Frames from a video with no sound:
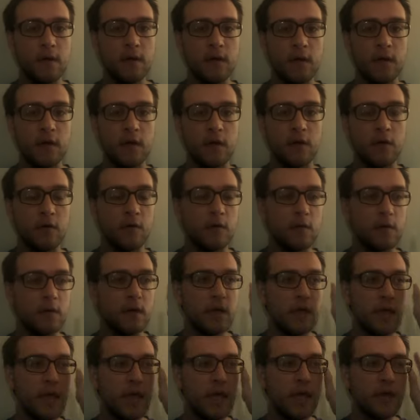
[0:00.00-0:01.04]
you know.
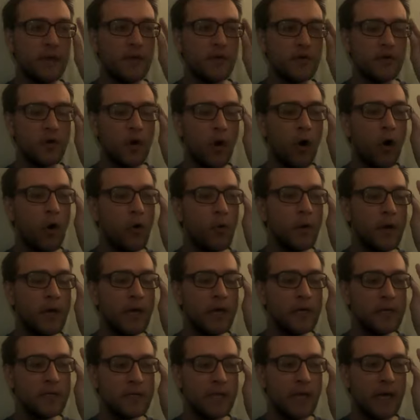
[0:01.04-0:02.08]
And there's
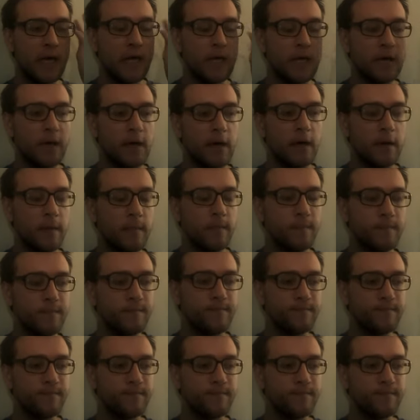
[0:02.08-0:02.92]
always like pluses